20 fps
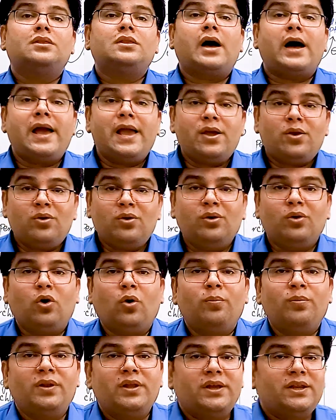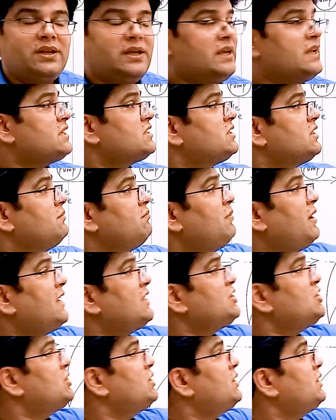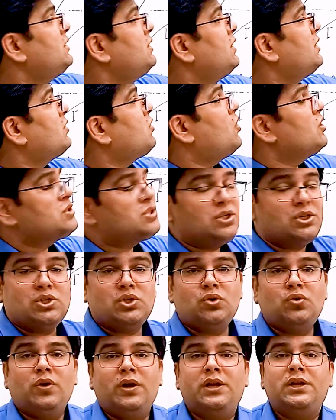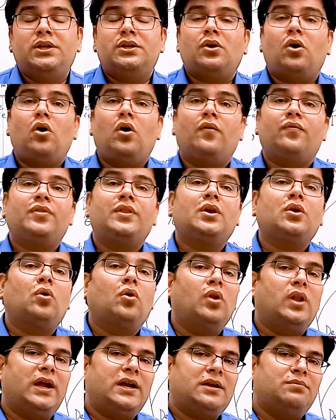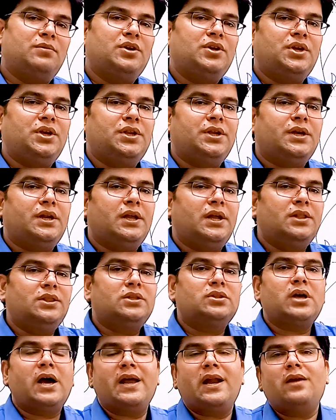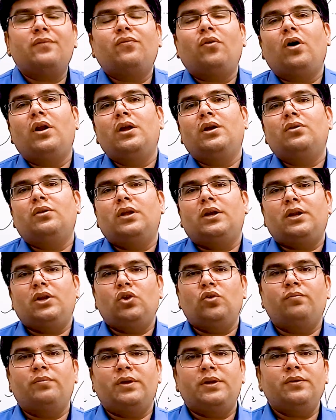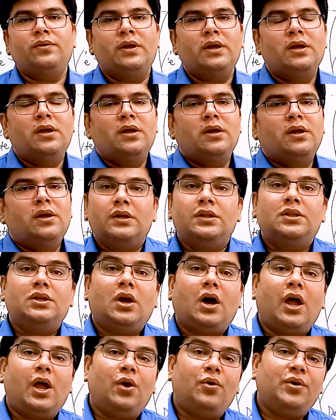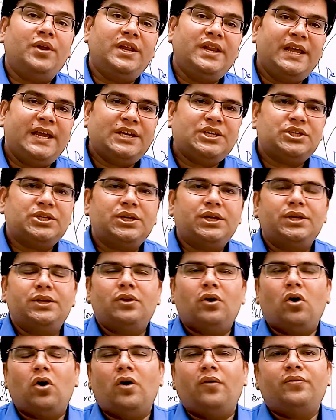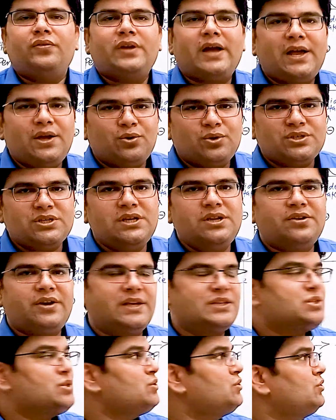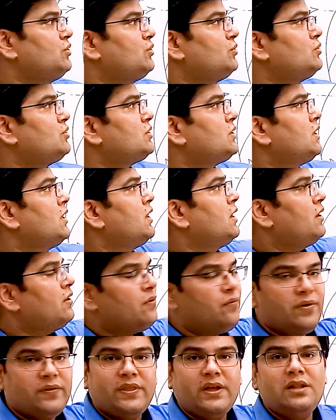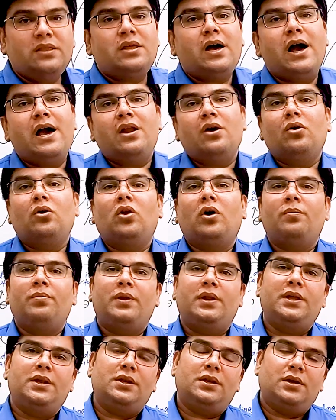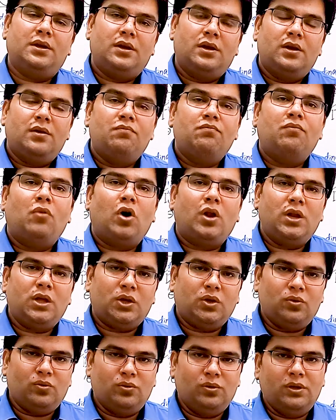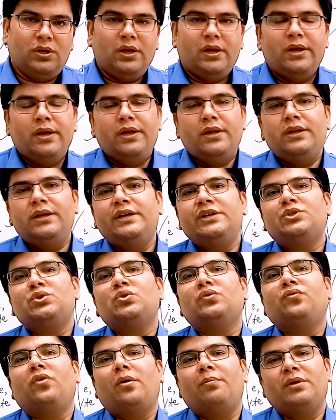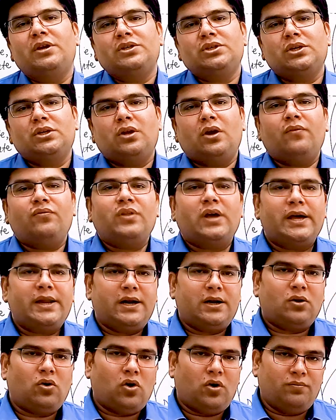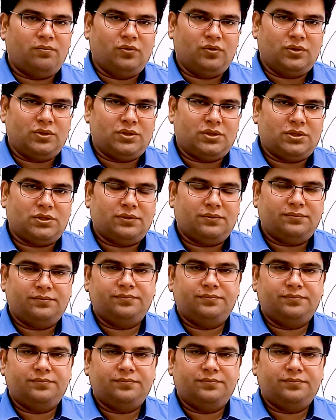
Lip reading: Thyroglobulin is the major constituent of the colloid material in the thyroid follicular lumen. The iodination of tyrosine residues within thyroglobulin molecule leads to formation of thyroid hormones.